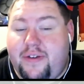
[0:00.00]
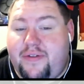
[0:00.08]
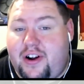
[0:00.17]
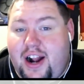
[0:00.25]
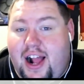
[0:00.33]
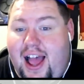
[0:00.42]
it
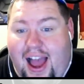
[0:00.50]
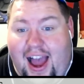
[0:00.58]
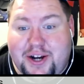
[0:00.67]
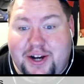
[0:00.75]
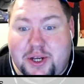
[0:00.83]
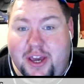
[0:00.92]
or not, I
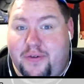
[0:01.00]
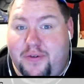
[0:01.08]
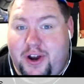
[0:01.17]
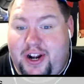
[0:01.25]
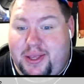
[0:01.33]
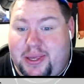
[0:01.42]
actually
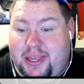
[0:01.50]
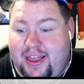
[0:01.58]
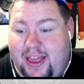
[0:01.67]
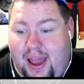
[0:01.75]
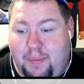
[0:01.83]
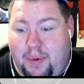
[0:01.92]
avoided
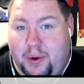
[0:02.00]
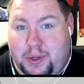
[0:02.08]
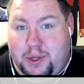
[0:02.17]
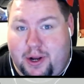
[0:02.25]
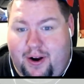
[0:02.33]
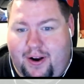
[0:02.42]
seeing that
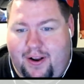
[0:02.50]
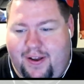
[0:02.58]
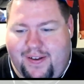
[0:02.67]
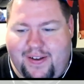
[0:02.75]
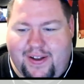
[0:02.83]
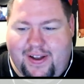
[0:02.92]
poster.
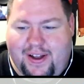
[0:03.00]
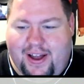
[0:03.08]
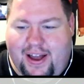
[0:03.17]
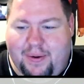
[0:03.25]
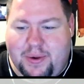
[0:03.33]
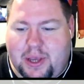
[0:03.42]

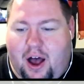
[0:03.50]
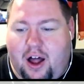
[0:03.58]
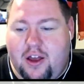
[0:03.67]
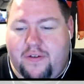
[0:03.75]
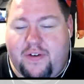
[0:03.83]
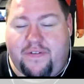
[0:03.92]
It was
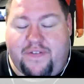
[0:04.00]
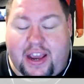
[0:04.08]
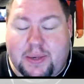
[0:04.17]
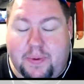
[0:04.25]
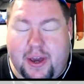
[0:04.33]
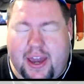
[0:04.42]
all over
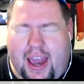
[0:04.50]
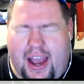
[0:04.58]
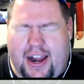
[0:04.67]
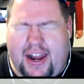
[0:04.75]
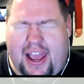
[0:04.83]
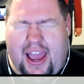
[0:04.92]
Facebook,
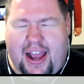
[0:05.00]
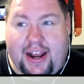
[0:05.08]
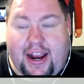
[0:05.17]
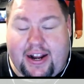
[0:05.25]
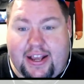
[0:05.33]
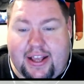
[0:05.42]
and
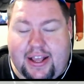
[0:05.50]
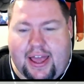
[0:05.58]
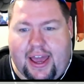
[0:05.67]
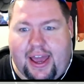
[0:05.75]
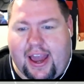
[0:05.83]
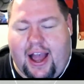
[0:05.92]
any
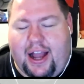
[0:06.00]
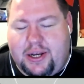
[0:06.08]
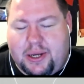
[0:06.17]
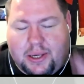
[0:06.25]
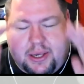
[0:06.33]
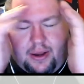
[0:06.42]
I just